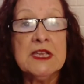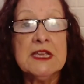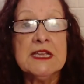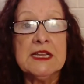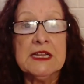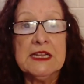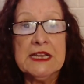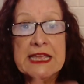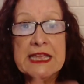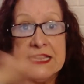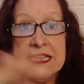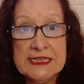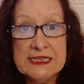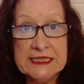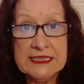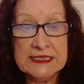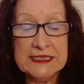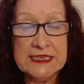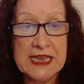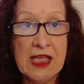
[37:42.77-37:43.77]

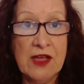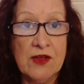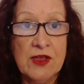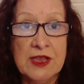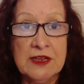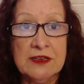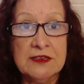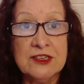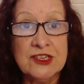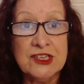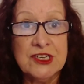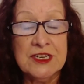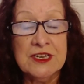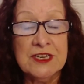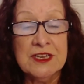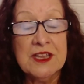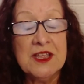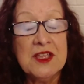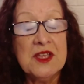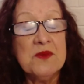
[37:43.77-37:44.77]
cleanse our
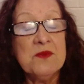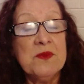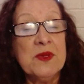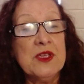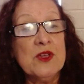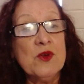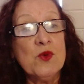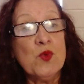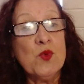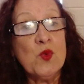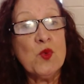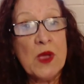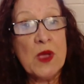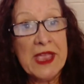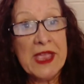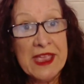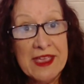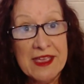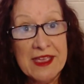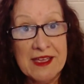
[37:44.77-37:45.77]
energy, be
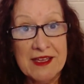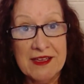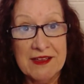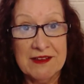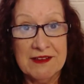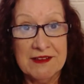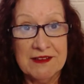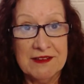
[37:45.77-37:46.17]
aware